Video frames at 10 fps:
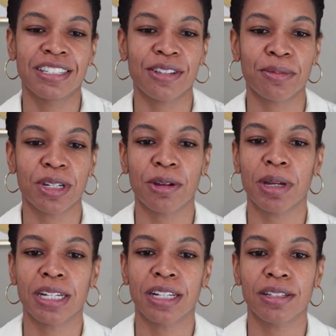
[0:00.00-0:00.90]
So I'm gonna
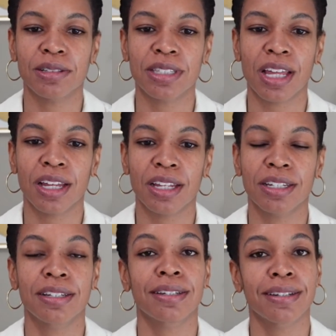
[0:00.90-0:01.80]
go ahead and close that.
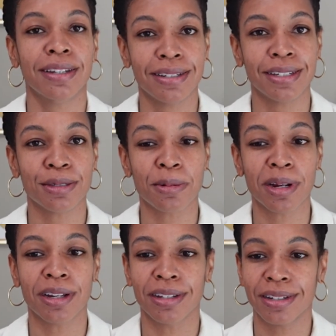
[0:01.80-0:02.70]
It does
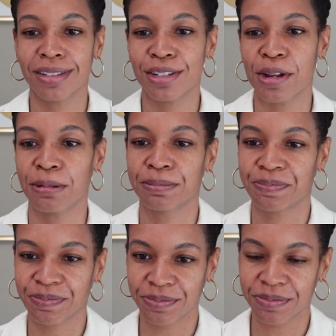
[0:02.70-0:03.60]
work, good to know.